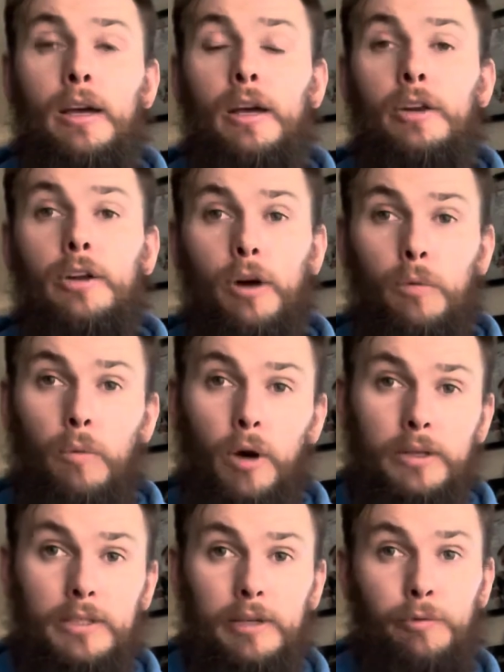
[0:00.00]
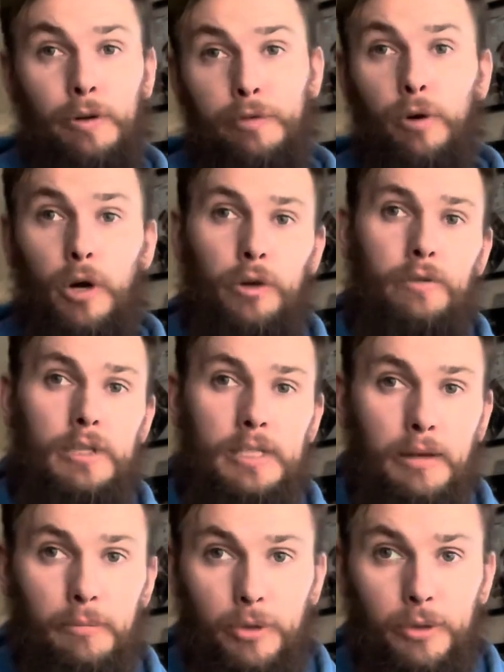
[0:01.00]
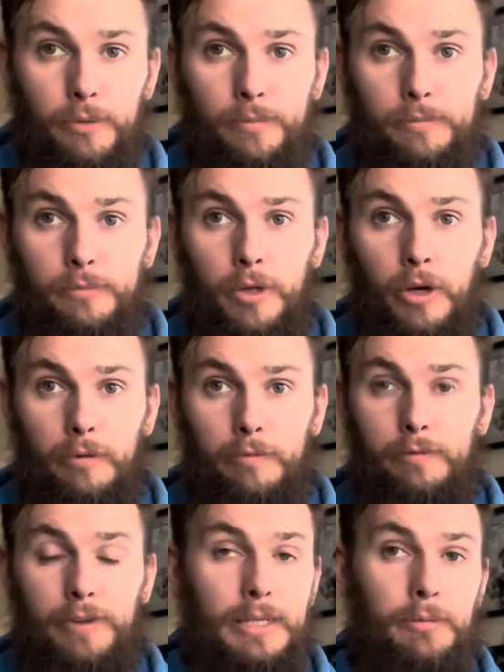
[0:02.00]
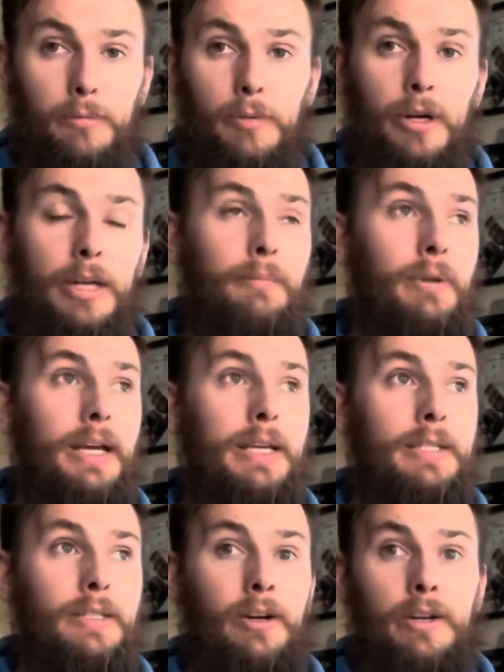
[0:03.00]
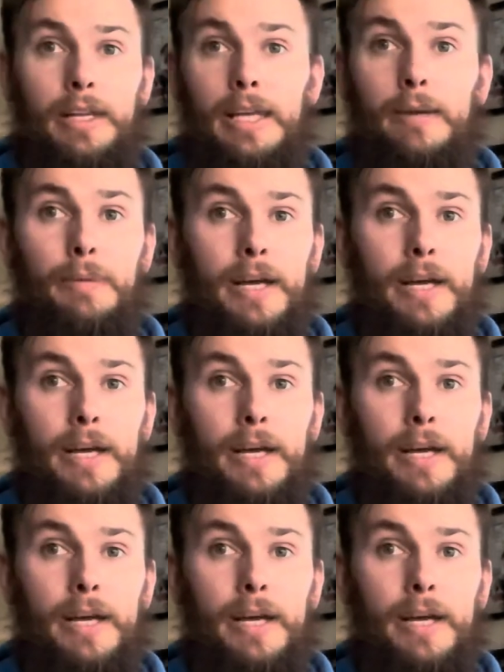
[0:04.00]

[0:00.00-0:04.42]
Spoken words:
Not once have we fought over the same bundle on Facebook Marketplace, on eBay.